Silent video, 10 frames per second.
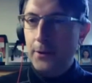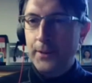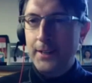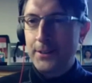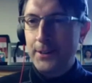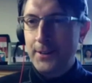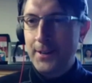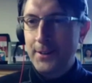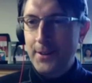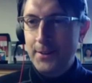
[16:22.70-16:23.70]
I don't think
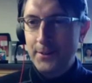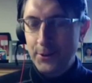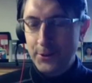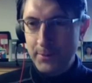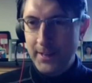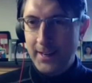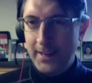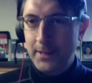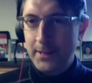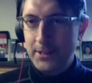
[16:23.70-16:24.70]
there should
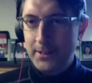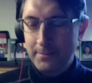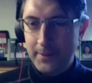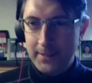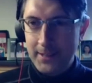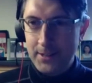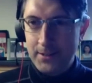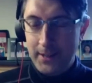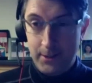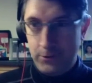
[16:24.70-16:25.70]
be an
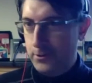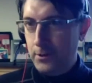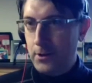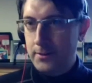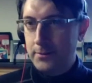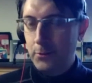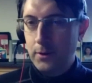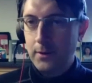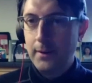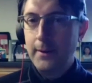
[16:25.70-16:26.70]
expectation that it shouldn't
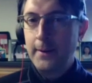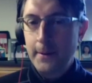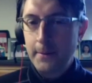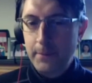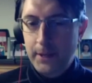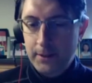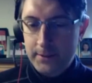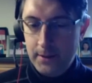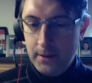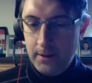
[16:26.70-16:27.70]
cost more,
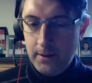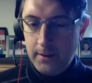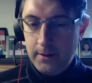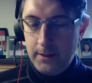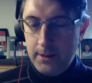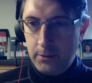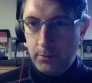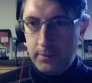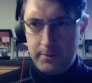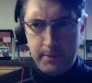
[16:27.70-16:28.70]
because there,
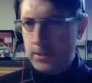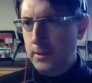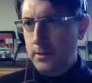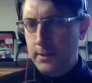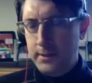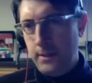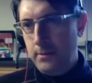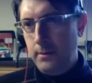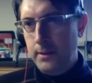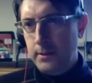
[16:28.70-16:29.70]
you know, especially
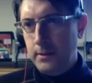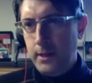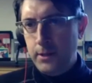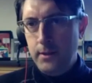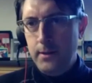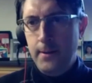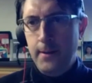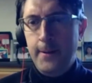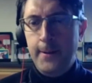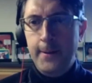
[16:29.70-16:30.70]
let's say
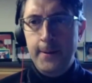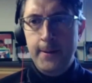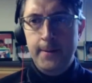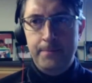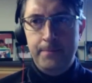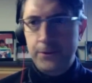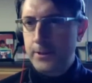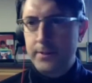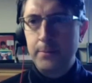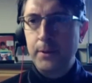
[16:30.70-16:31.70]
insulation,
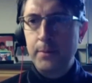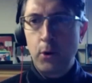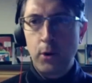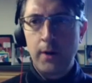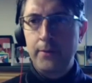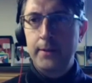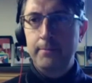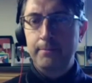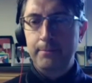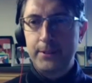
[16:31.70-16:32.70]
there's just simply more
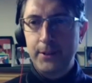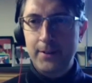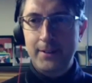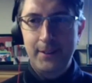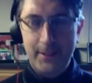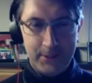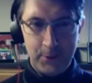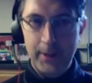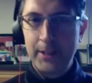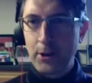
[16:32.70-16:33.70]
of it. So
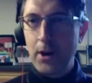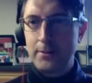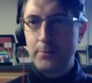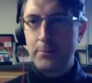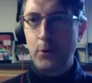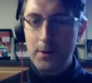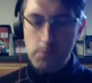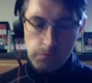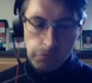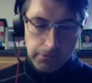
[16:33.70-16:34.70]
it's going to cost
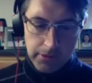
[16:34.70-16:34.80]
more